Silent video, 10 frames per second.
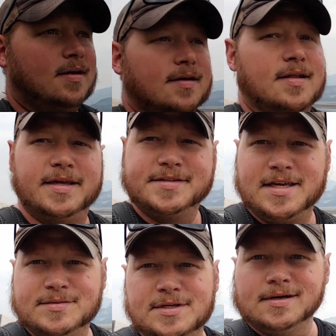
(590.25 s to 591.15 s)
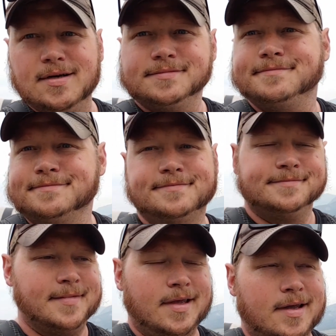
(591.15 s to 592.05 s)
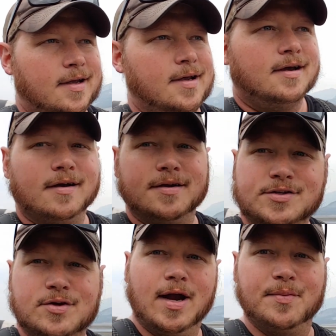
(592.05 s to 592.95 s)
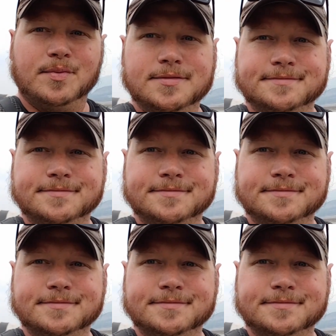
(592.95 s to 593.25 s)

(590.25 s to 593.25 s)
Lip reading: landscapes here are indescribable.